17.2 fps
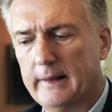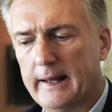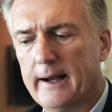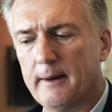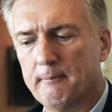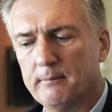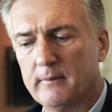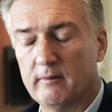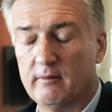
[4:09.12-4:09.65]
Yeah,
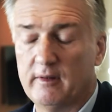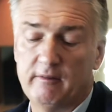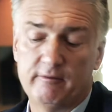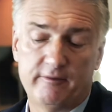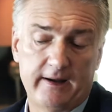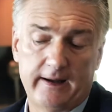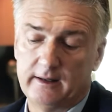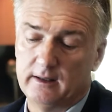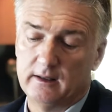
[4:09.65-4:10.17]
in
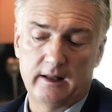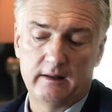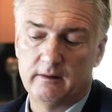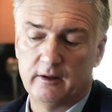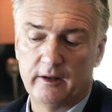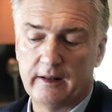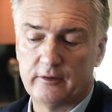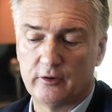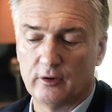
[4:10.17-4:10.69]
fact,
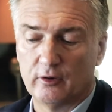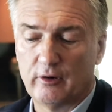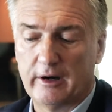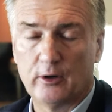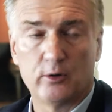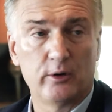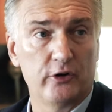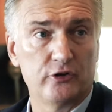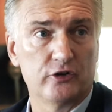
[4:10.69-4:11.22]
now that's a
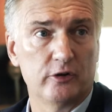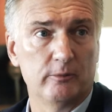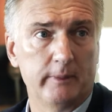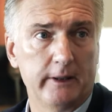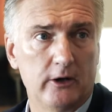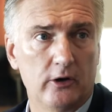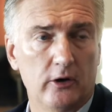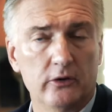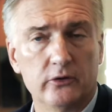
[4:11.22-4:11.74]
great question,
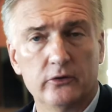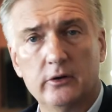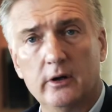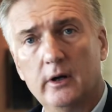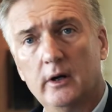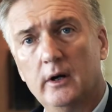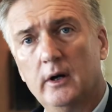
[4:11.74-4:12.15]
because